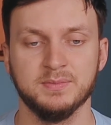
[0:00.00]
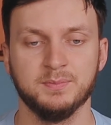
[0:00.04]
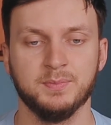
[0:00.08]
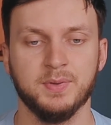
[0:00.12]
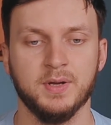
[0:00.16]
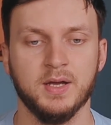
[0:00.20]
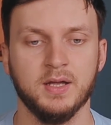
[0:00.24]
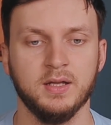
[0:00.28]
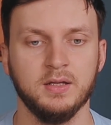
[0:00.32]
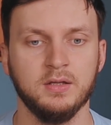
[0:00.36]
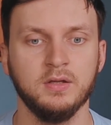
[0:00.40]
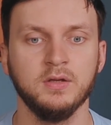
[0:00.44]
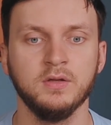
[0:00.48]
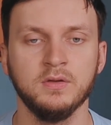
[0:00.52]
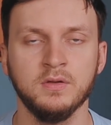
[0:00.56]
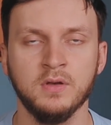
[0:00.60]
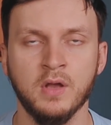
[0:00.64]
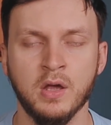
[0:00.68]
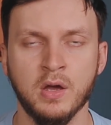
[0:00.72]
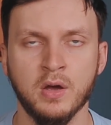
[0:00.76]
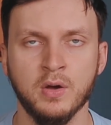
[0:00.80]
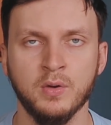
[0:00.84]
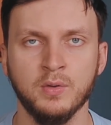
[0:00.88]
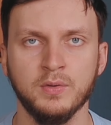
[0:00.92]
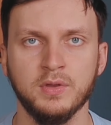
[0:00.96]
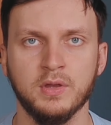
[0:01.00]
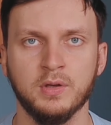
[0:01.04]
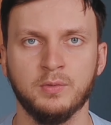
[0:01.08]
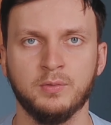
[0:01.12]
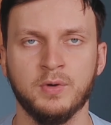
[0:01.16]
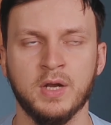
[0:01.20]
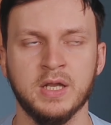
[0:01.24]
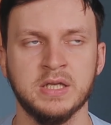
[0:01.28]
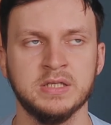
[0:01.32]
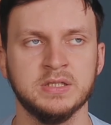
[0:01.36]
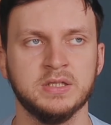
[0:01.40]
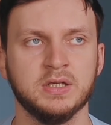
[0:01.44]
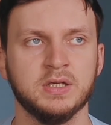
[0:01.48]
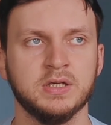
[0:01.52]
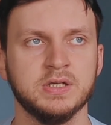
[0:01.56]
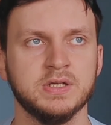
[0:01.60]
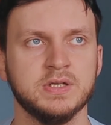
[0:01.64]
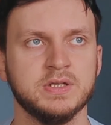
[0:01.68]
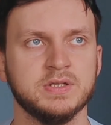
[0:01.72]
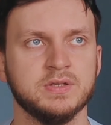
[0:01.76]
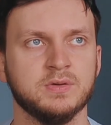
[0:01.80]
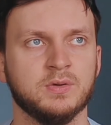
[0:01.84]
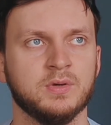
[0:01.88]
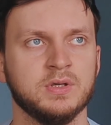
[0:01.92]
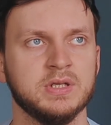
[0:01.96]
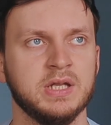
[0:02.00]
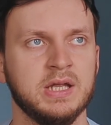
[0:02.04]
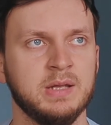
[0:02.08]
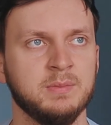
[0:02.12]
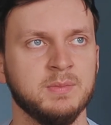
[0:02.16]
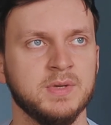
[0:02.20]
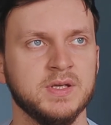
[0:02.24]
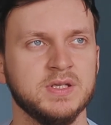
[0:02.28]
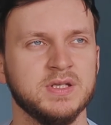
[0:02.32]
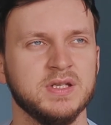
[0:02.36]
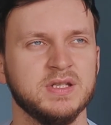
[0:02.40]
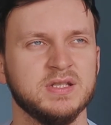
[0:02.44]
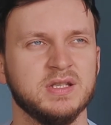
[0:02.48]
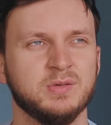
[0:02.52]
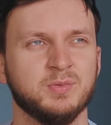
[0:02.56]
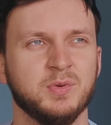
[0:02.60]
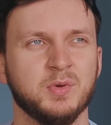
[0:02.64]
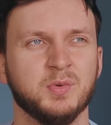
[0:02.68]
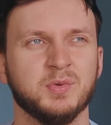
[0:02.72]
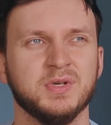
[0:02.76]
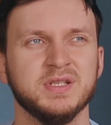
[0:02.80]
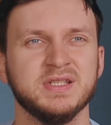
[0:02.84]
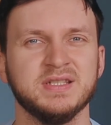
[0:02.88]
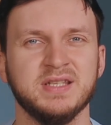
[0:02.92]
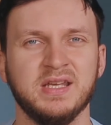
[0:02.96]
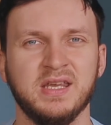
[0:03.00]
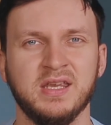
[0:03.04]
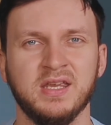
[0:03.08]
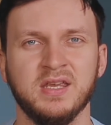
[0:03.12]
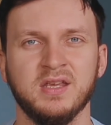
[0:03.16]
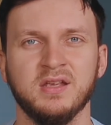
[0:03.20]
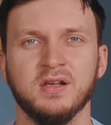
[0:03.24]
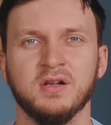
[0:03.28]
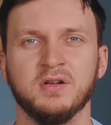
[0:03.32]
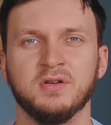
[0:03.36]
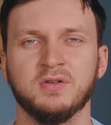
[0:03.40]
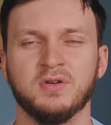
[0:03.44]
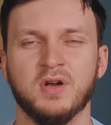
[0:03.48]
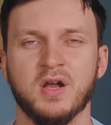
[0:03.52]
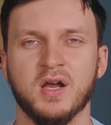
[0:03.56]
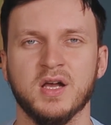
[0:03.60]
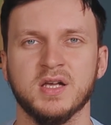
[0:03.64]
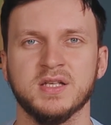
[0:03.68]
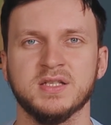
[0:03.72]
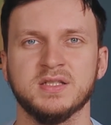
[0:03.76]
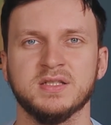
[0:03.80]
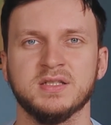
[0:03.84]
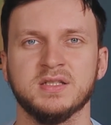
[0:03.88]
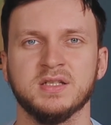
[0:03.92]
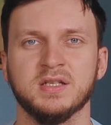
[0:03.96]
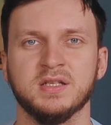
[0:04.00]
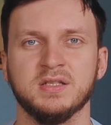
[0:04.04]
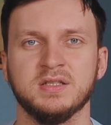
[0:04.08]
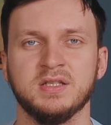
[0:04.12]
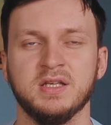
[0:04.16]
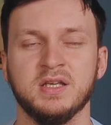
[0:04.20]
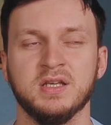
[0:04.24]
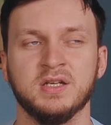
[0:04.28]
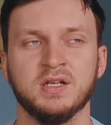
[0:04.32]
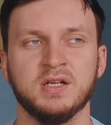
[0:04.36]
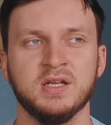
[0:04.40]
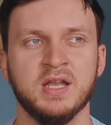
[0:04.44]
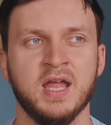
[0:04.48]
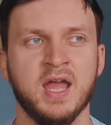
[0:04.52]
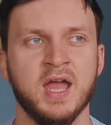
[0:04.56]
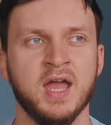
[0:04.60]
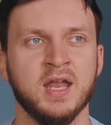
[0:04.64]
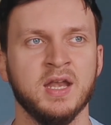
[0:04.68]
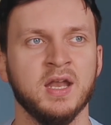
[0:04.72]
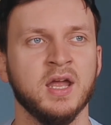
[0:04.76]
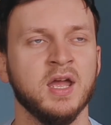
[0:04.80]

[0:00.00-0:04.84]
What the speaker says: But you know, the renders or the images that we were seeing across the internet